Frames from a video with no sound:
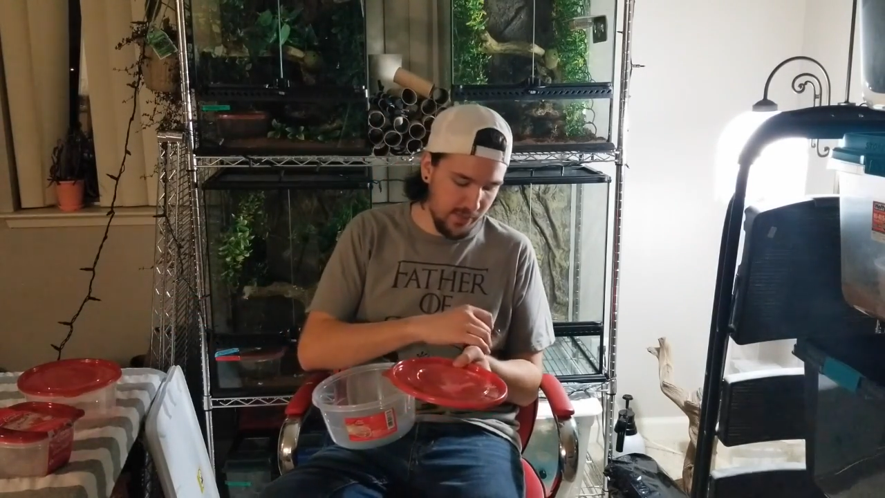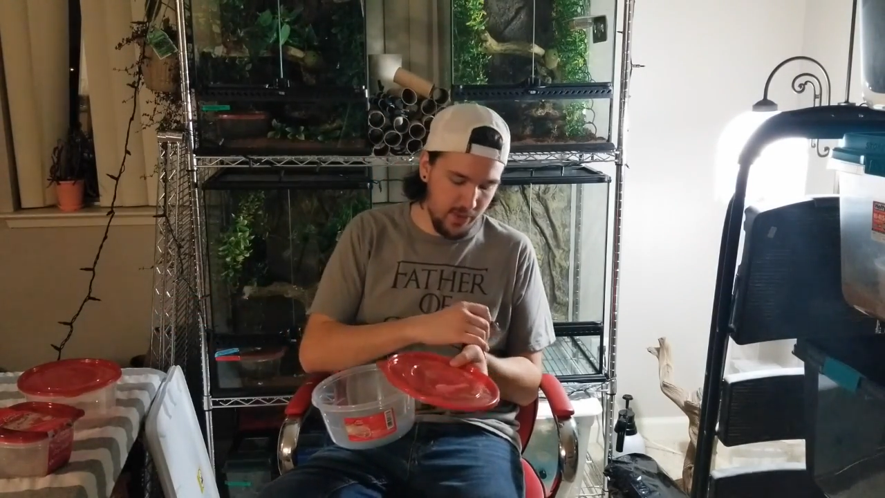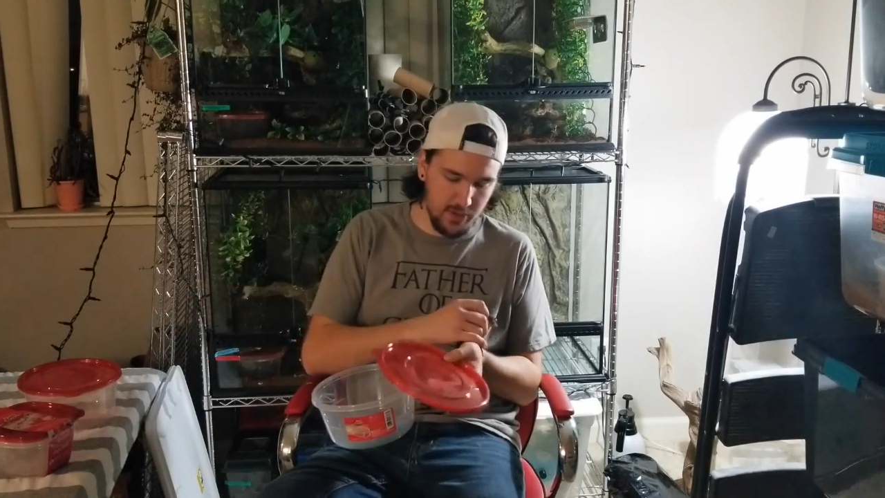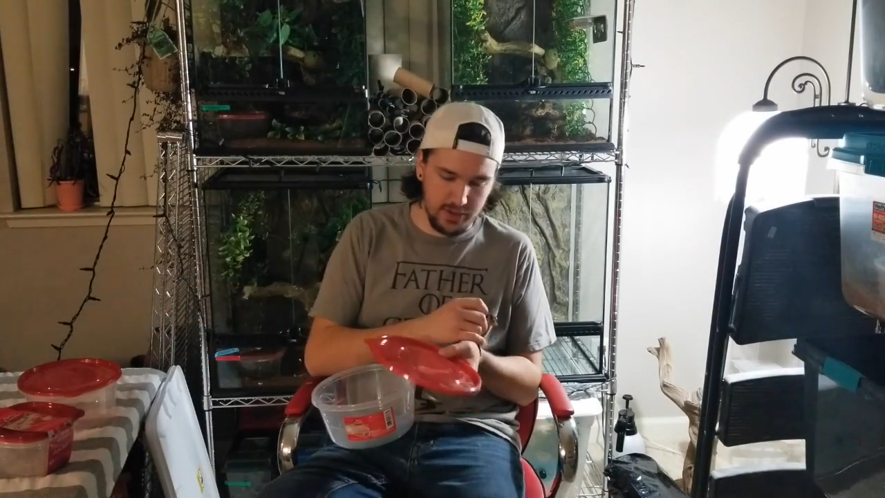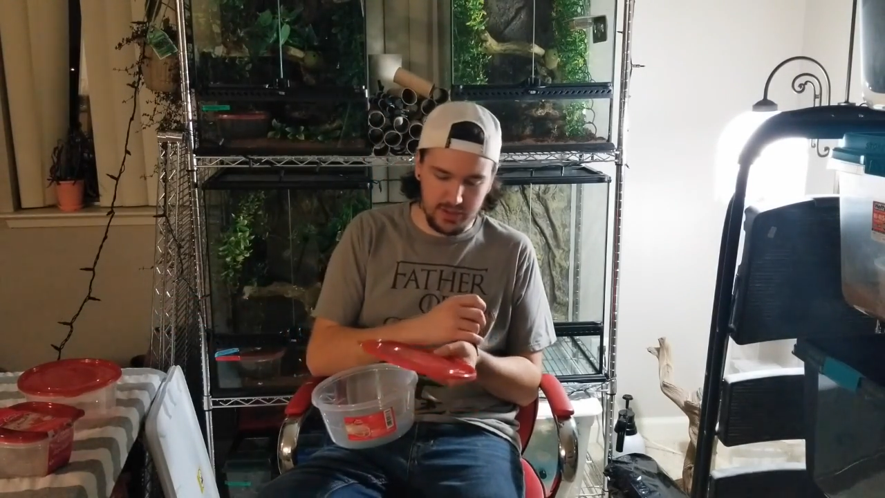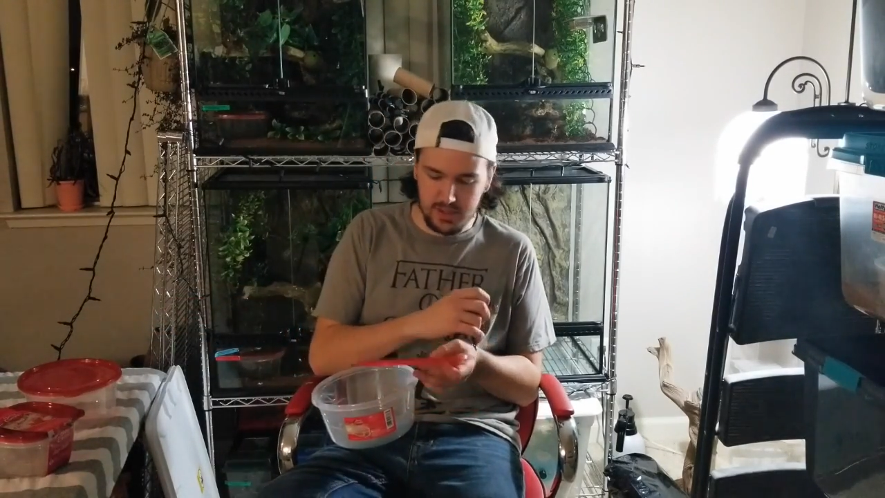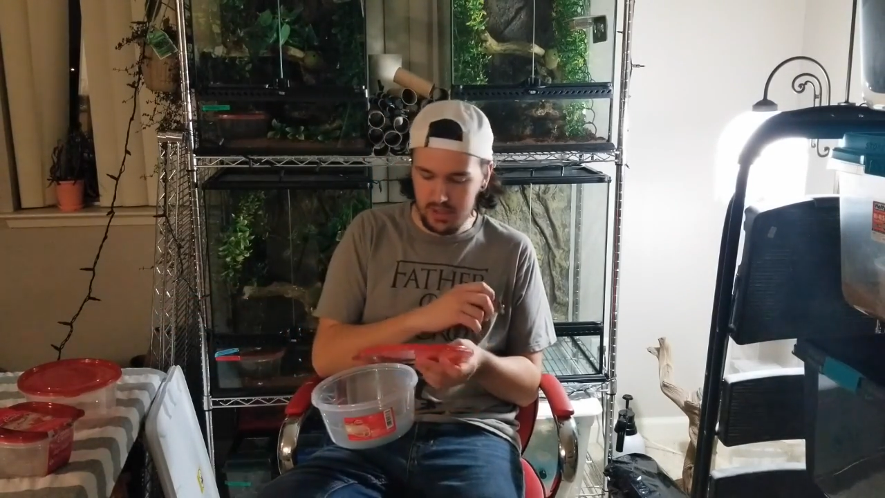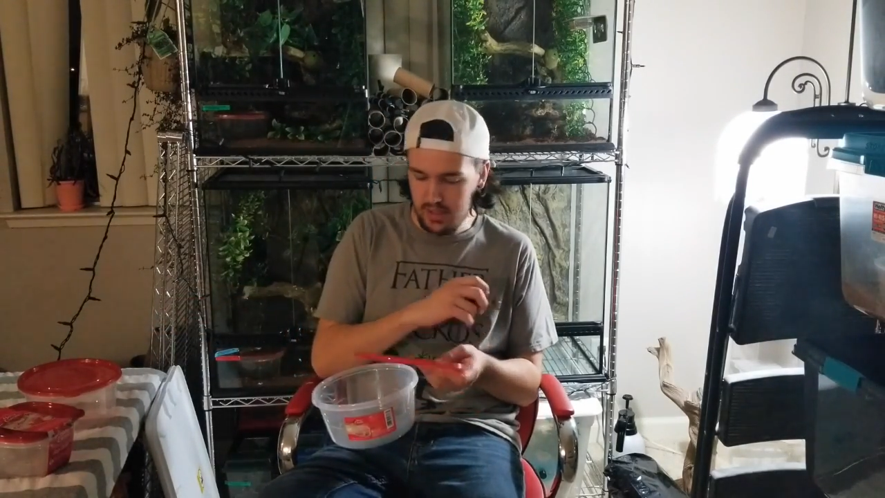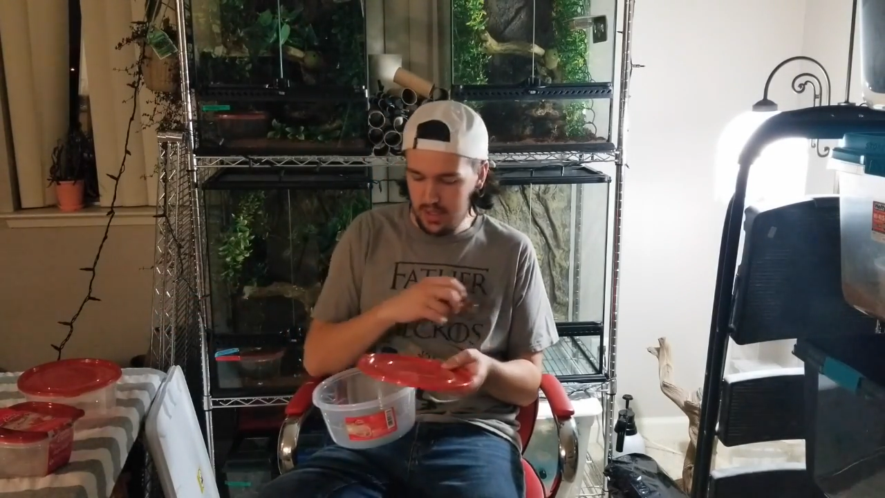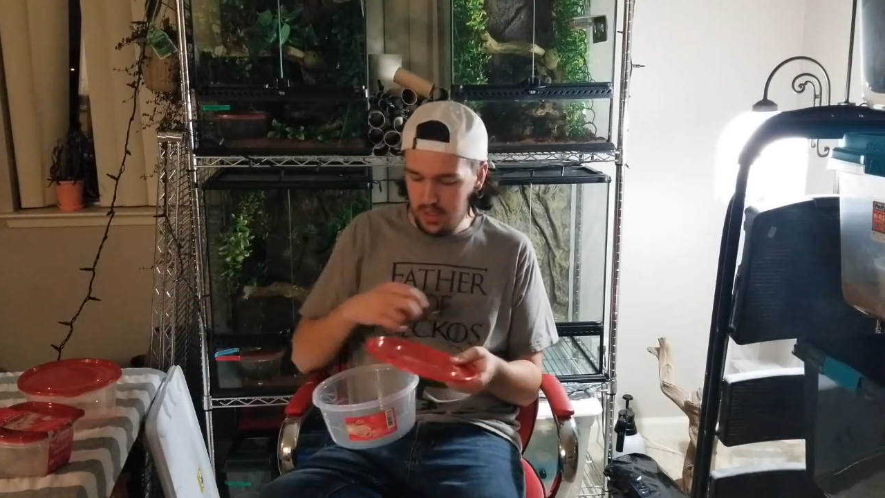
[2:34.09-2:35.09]
much,
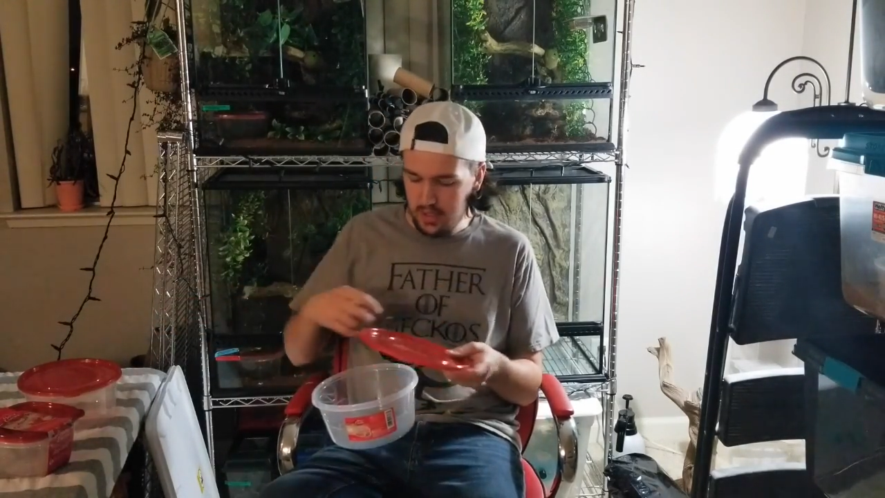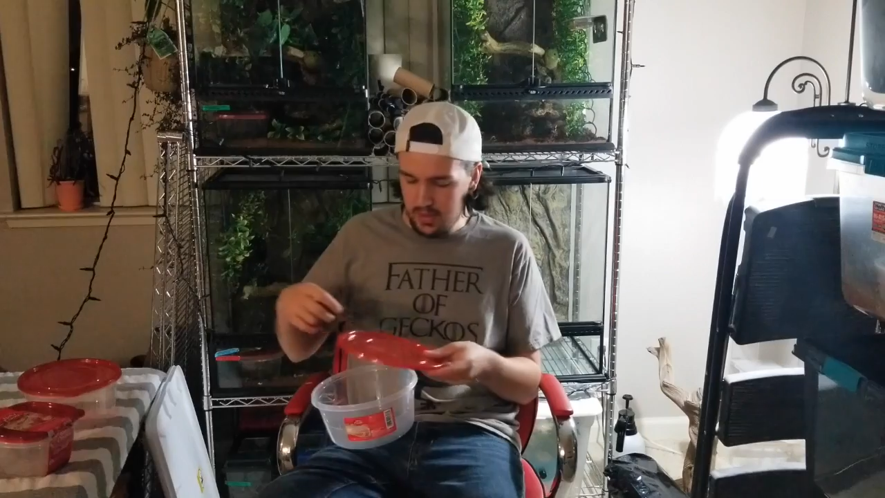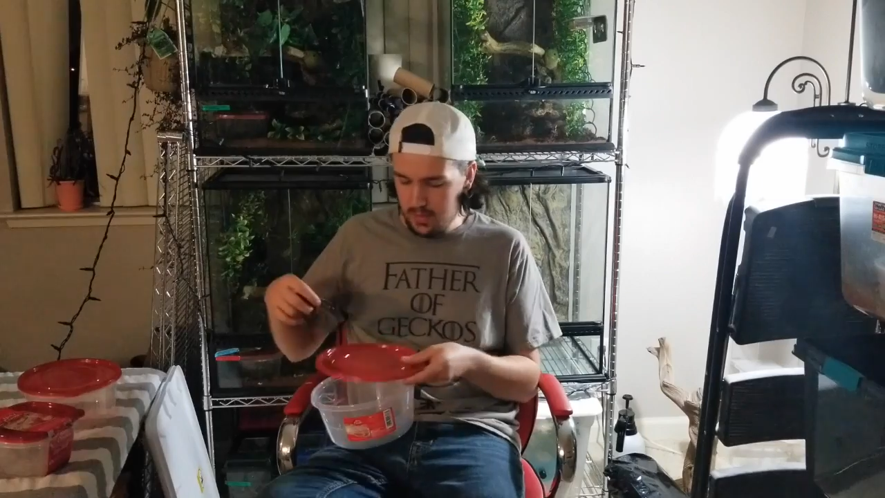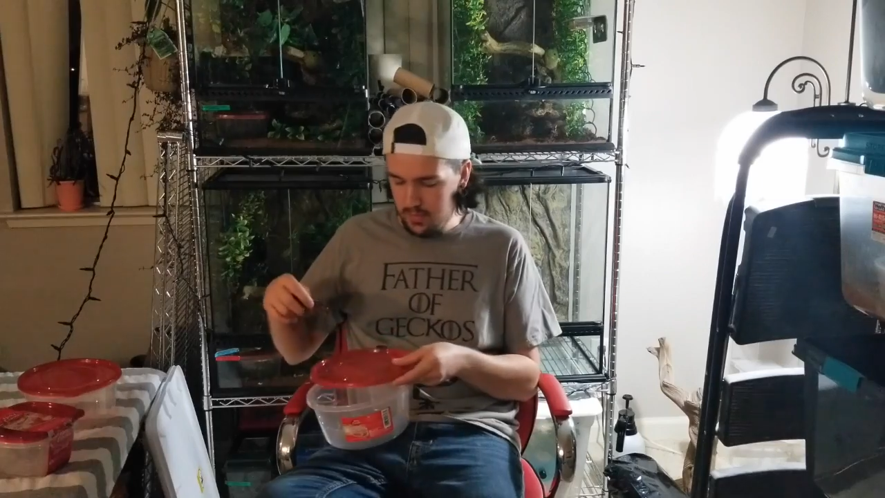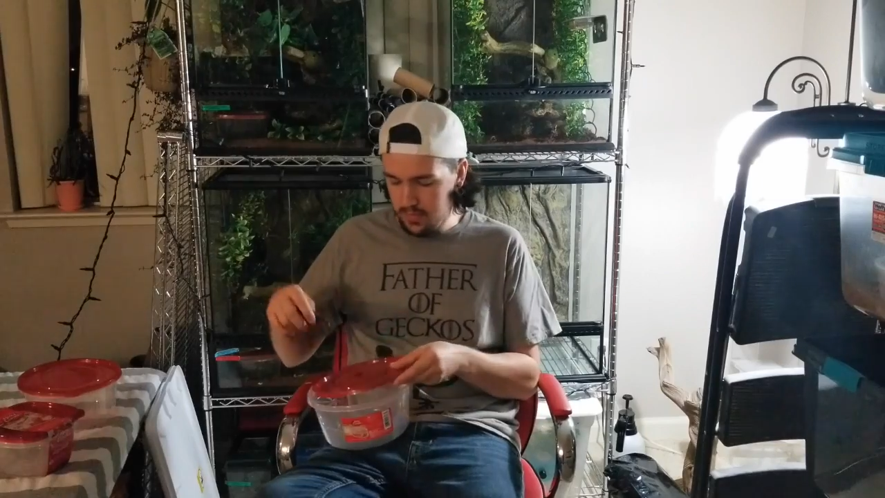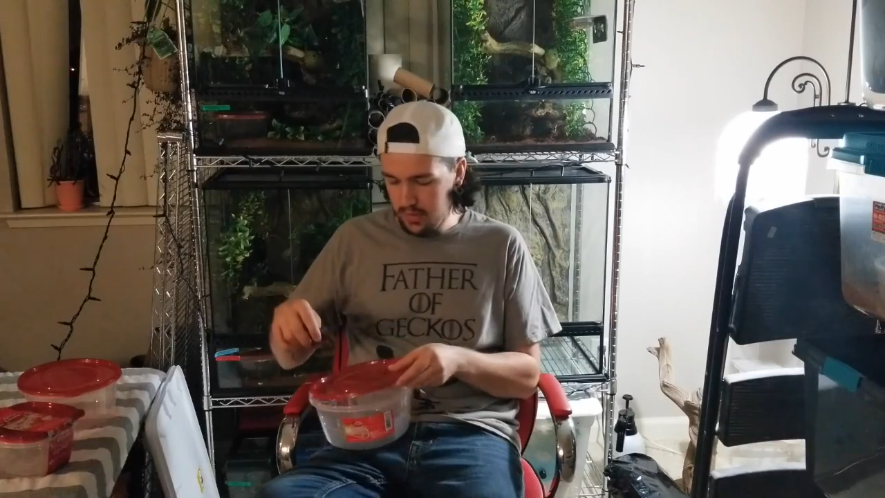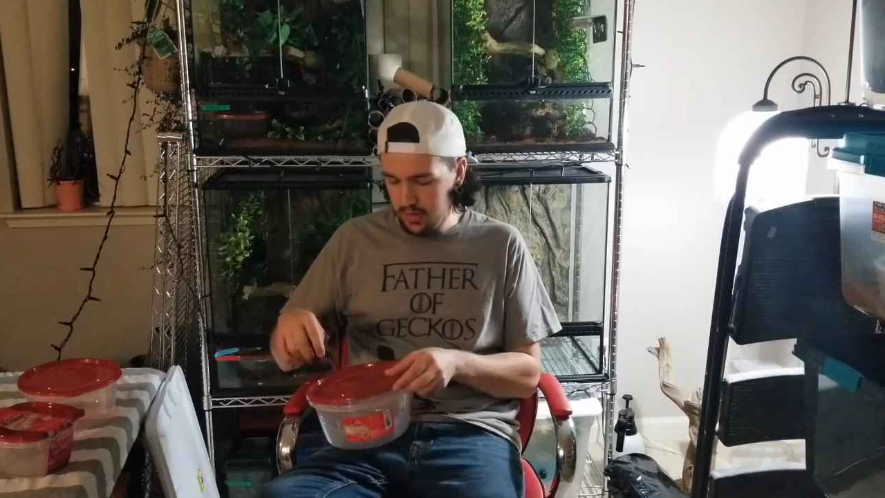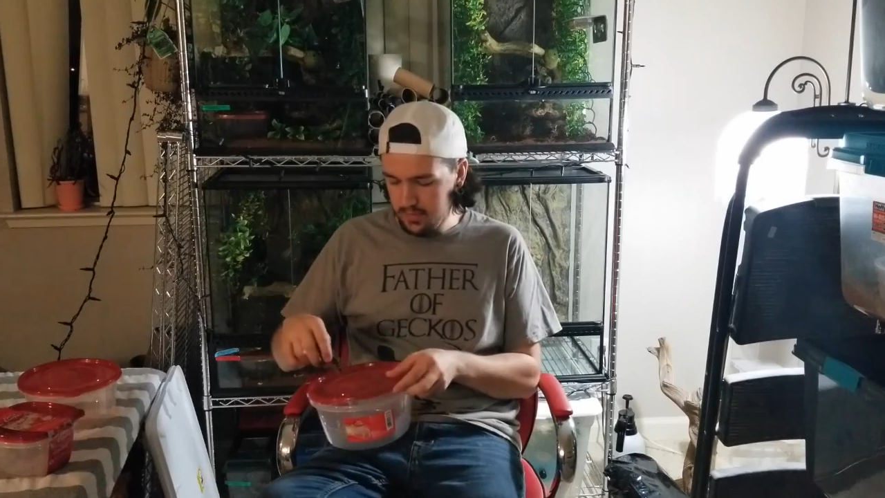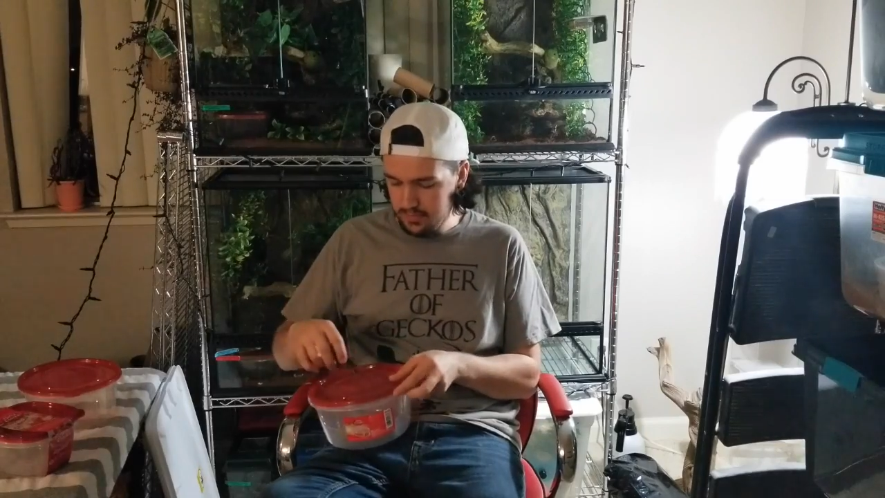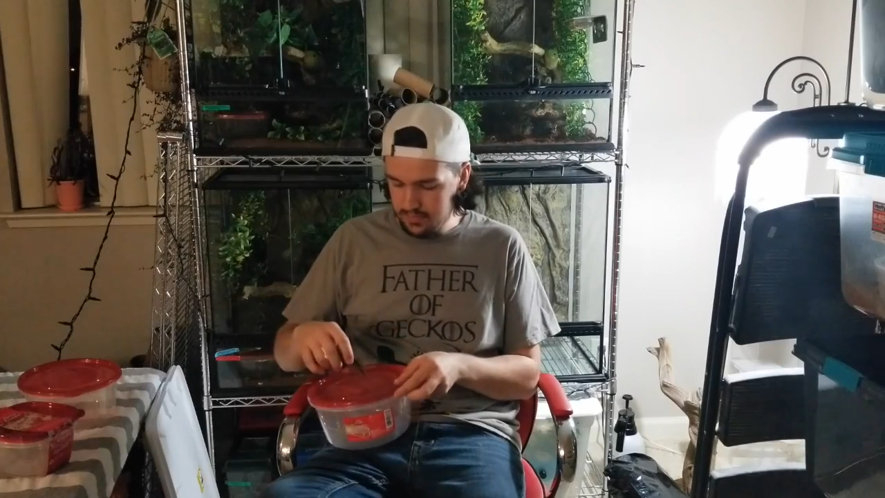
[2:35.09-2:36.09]
but